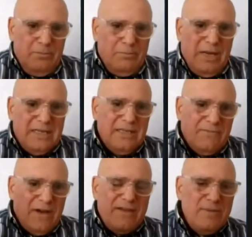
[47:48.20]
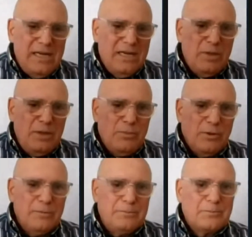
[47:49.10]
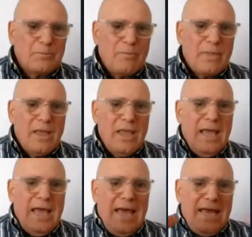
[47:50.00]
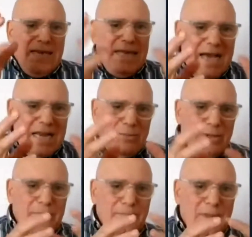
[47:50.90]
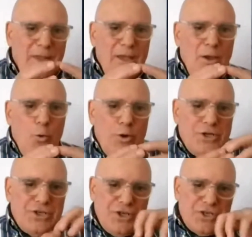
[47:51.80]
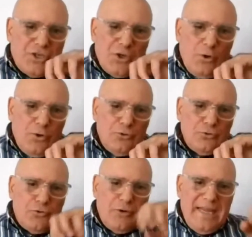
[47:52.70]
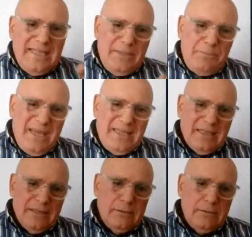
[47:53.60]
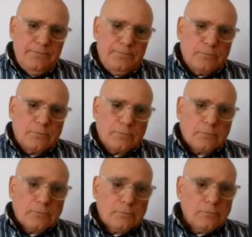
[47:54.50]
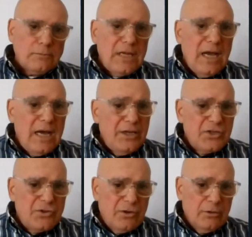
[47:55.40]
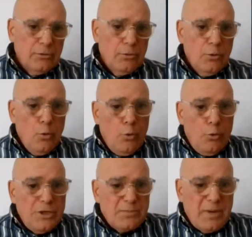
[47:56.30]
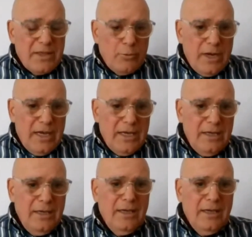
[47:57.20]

Palestine, 5 million people, an economy which is so trade dependent on Israel, who is, by the way,